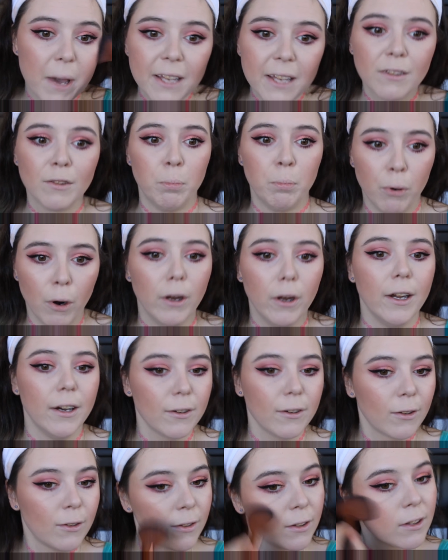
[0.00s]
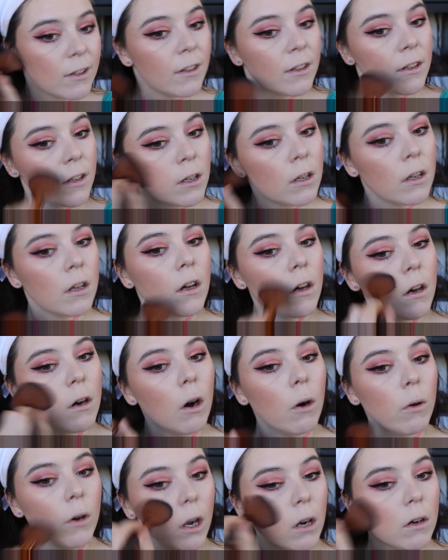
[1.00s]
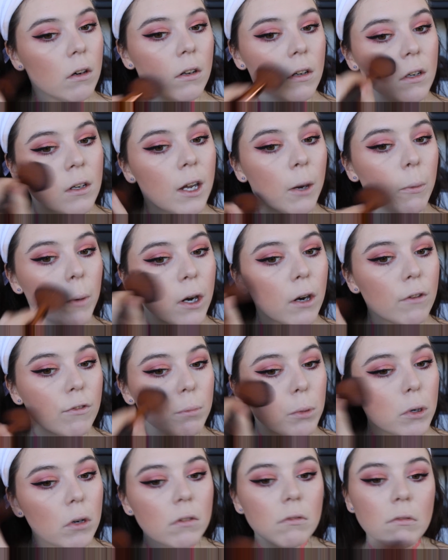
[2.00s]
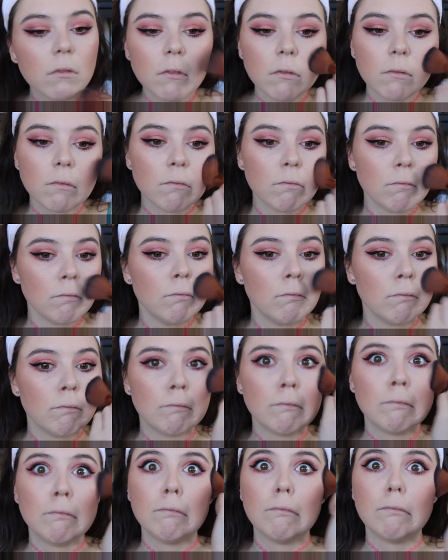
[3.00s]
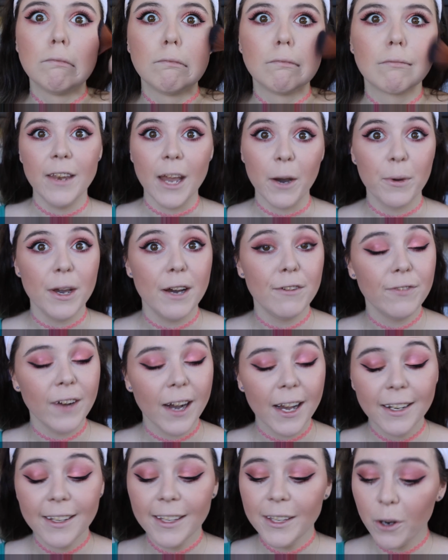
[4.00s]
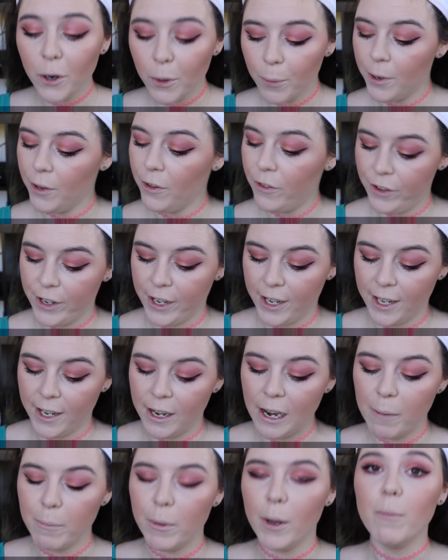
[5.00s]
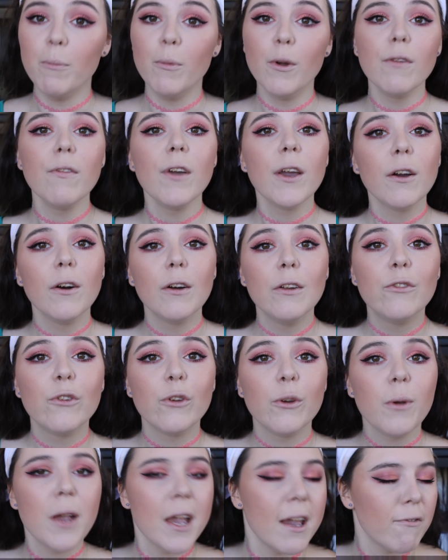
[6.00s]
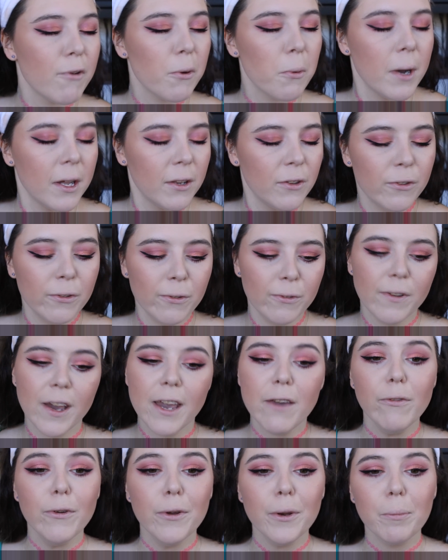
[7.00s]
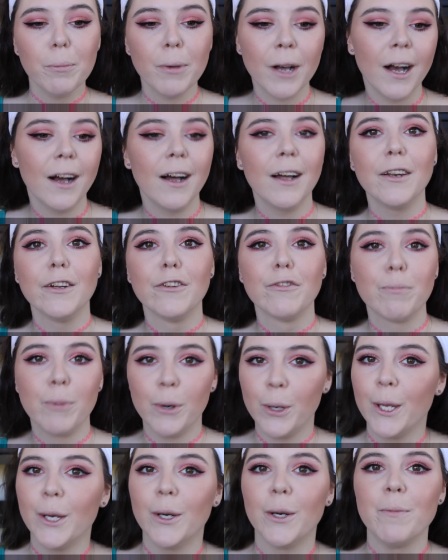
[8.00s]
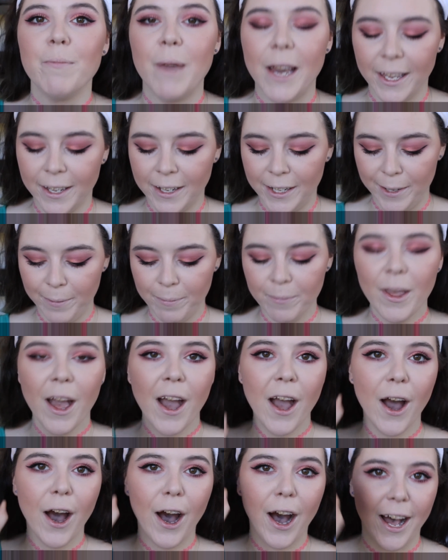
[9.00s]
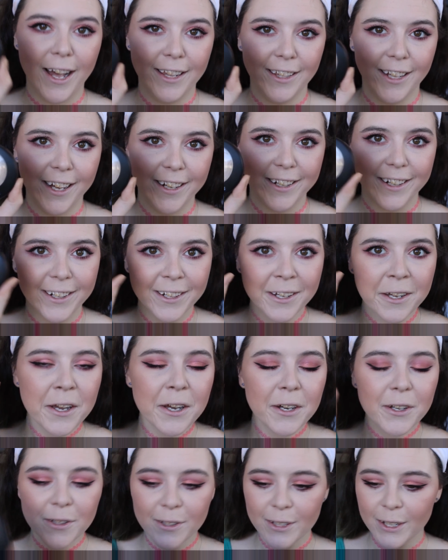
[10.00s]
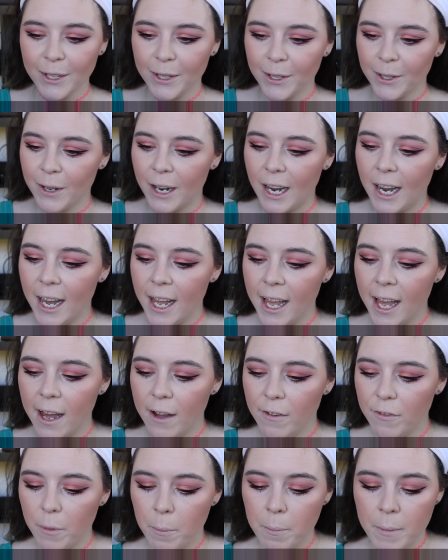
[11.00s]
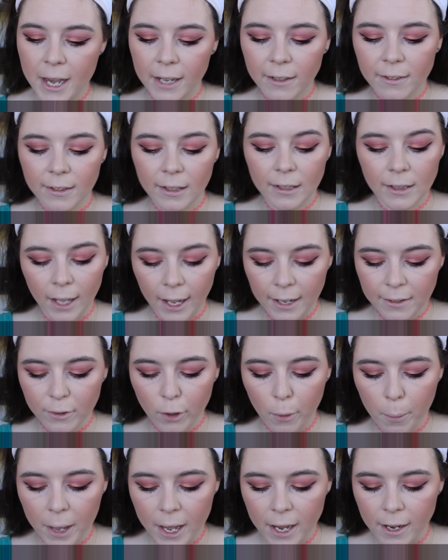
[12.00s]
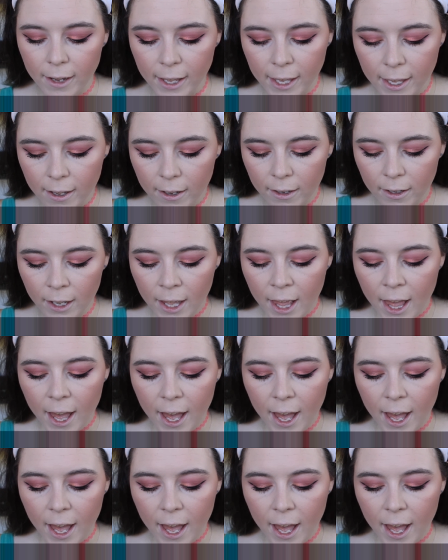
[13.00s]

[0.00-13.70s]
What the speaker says: best products. Oh no, I went overboard. Now we are finally almost done, but moving on to everyone's favorite part of putting on makeup, highlighter. So I have MAC's Lightscapade here,